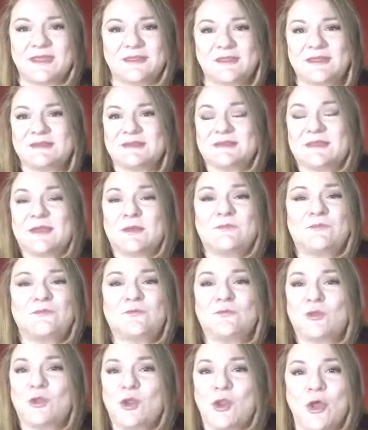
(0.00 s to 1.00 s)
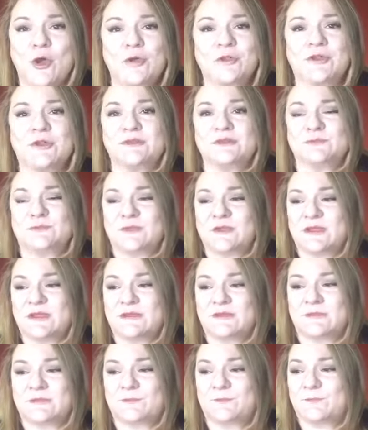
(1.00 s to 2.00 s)
they're loaded
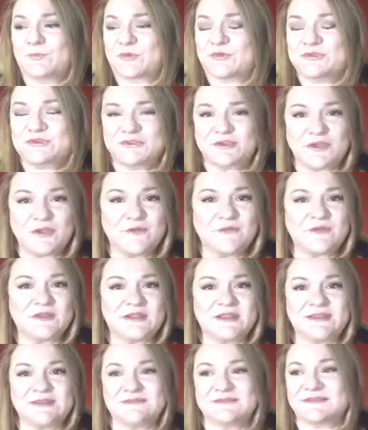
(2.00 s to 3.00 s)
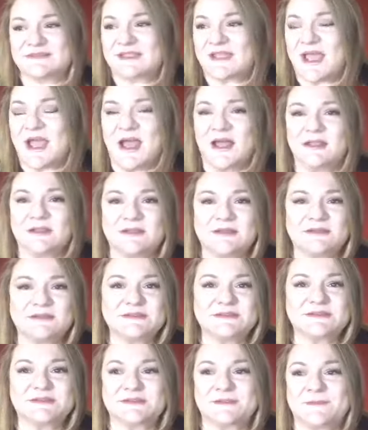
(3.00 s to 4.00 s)
with preservatives,
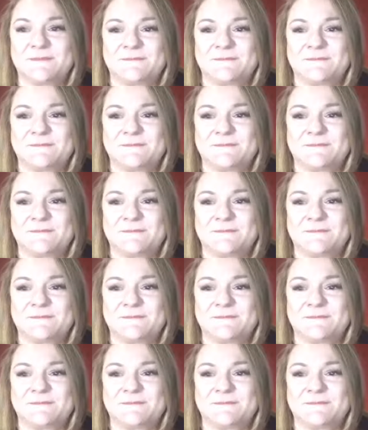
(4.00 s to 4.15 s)
colors,